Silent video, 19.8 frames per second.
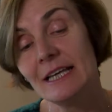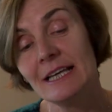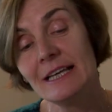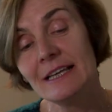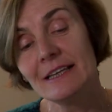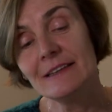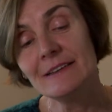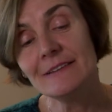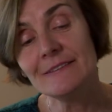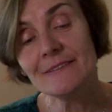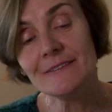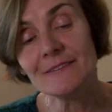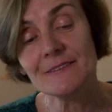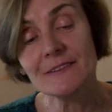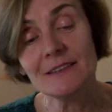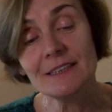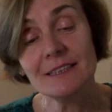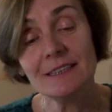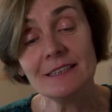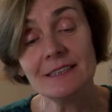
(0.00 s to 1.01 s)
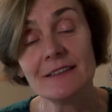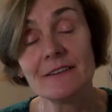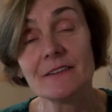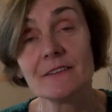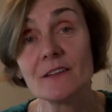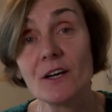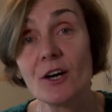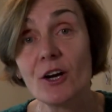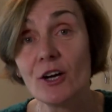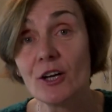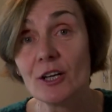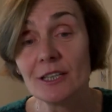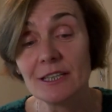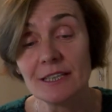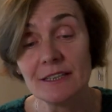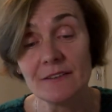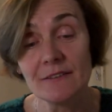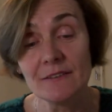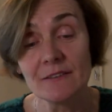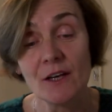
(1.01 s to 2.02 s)
He's seen his
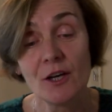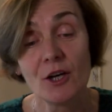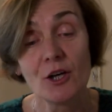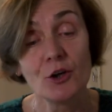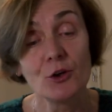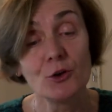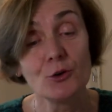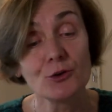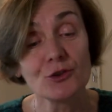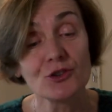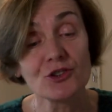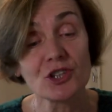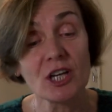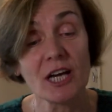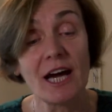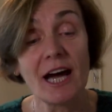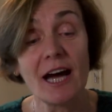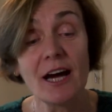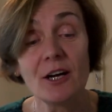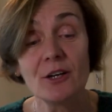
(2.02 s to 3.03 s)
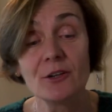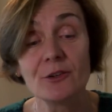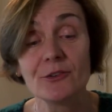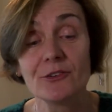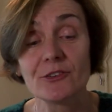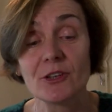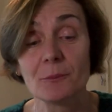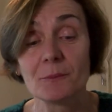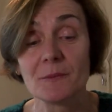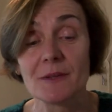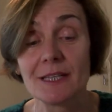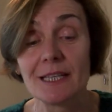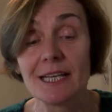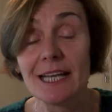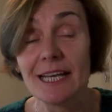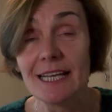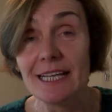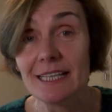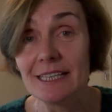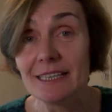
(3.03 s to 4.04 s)
hurleys hoosh cows up the
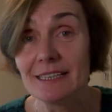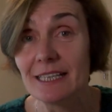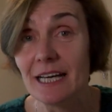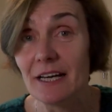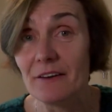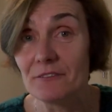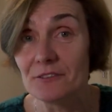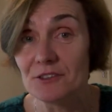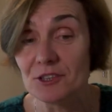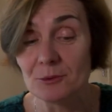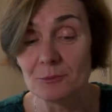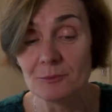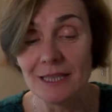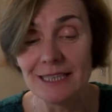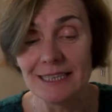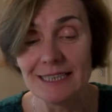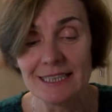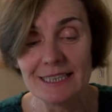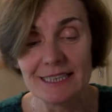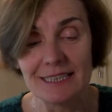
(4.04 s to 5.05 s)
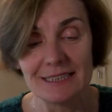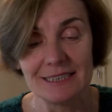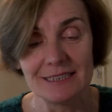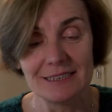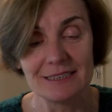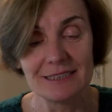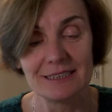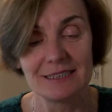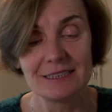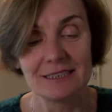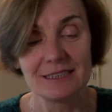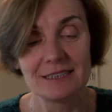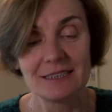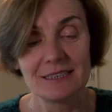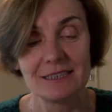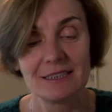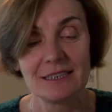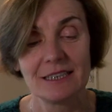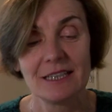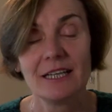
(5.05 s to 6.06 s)
lane after milking,
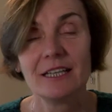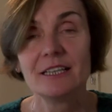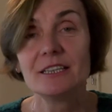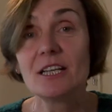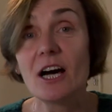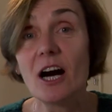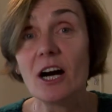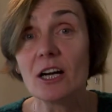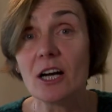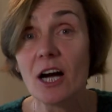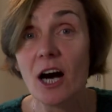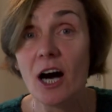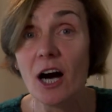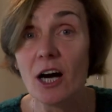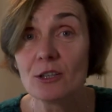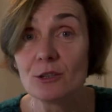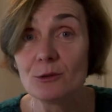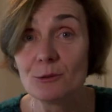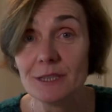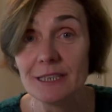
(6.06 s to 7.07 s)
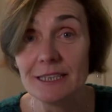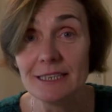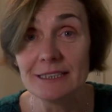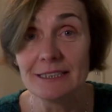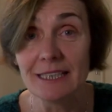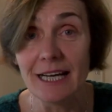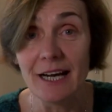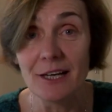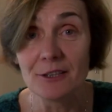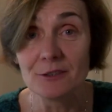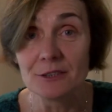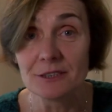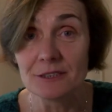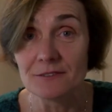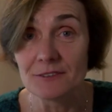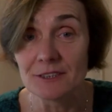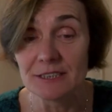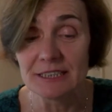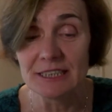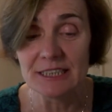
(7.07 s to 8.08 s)
knock hogweed out
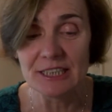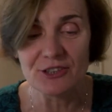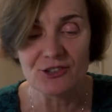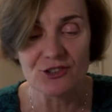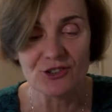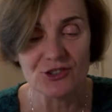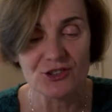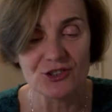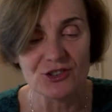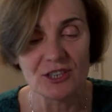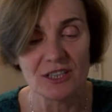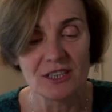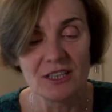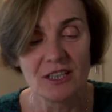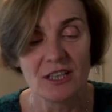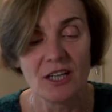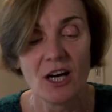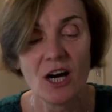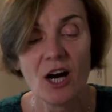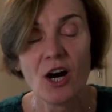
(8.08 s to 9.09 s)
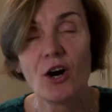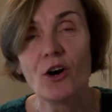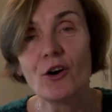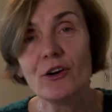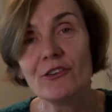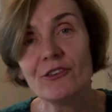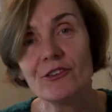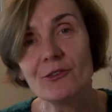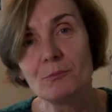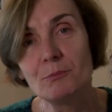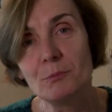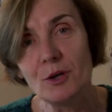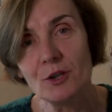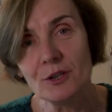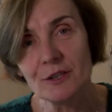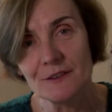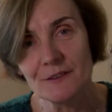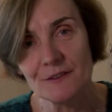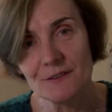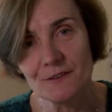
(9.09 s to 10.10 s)
of a ditch, hoist
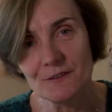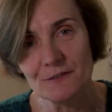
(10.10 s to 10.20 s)
buckets